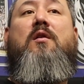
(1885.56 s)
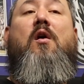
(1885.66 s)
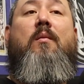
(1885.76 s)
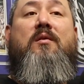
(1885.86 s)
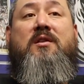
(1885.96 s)

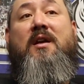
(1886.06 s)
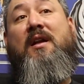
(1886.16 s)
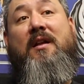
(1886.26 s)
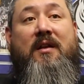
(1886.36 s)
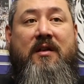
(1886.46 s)
Herbert's
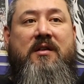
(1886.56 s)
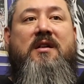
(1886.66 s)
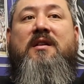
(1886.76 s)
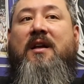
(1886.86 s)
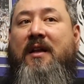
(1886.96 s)
getting this,
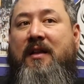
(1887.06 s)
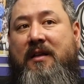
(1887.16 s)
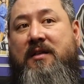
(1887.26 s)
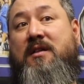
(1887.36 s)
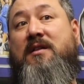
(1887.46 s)
he's getting
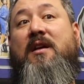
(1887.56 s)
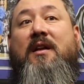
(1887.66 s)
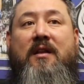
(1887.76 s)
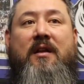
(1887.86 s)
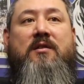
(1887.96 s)
this, he's
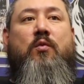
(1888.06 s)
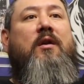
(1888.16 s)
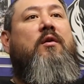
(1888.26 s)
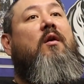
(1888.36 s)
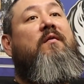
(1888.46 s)
getting this. We
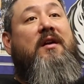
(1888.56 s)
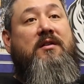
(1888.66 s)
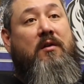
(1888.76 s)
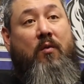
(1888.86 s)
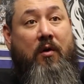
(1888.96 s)
don't know if
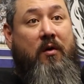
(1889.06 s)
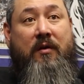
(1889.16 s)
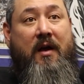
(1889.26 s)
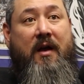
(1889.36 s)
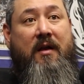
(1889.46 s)
that's going to work or
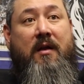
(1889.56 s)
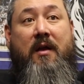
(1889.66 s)
not.